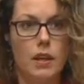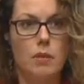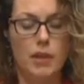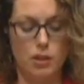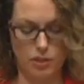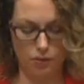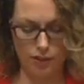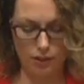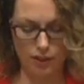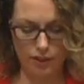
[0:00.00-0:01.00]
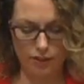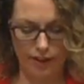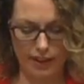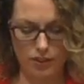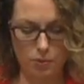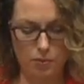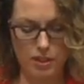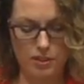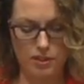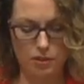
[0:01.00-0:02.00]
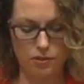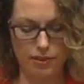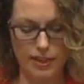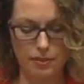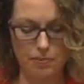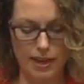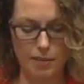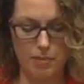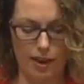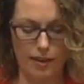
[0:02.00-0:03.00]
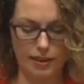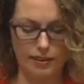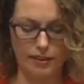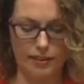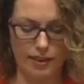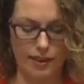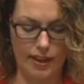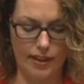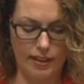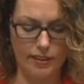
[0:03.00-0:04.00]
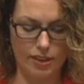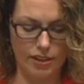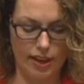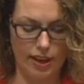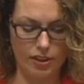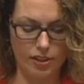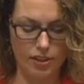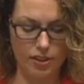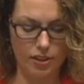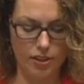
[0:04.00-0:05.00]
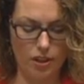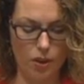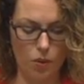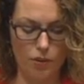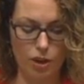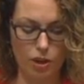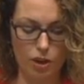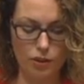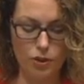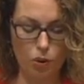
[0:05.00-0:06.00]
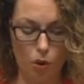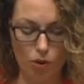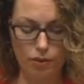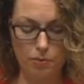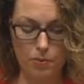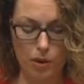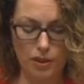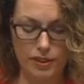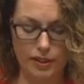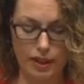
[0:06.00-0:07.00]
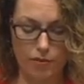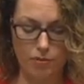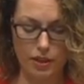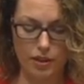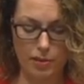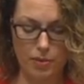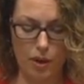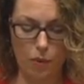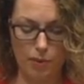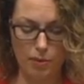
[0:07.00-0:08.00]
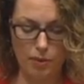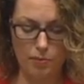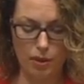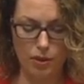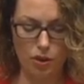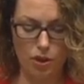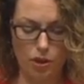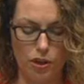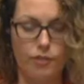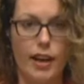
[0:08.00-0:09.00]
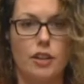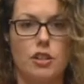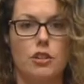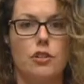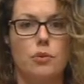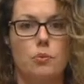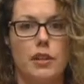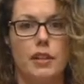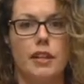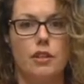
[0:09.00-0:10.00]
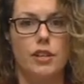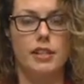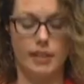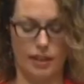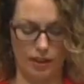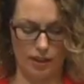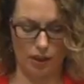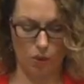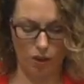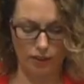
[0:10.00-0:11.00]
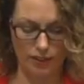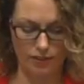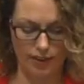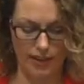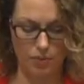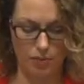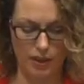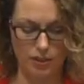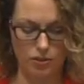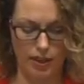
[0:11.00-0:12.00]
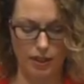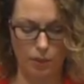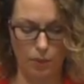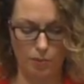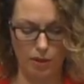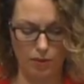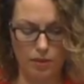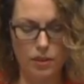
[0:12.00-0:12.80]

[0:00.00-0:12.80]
Because if we look at the facts, women still face many barriers, and that needs to change. We've heard a lot of talk from the Morrison government about women, but not a lot of action to really addressing the inequalities faced by Australian women.